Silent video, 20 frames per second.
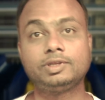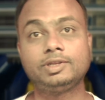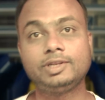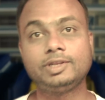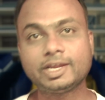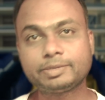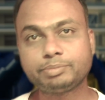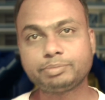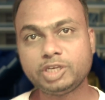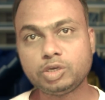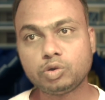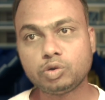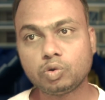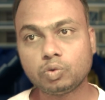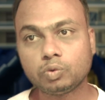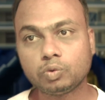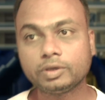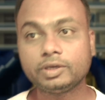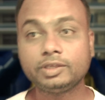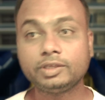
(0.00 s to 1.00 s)
Let me
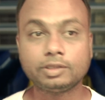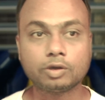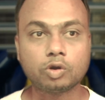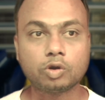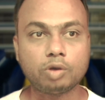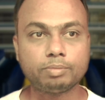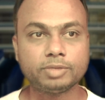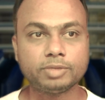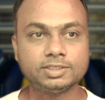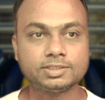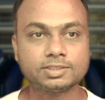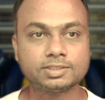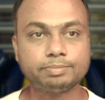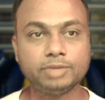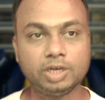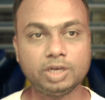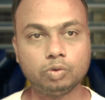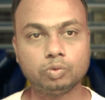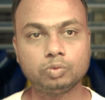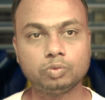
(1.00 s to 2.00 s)
know in the comments
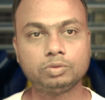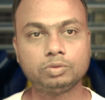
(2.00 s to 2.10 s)
below.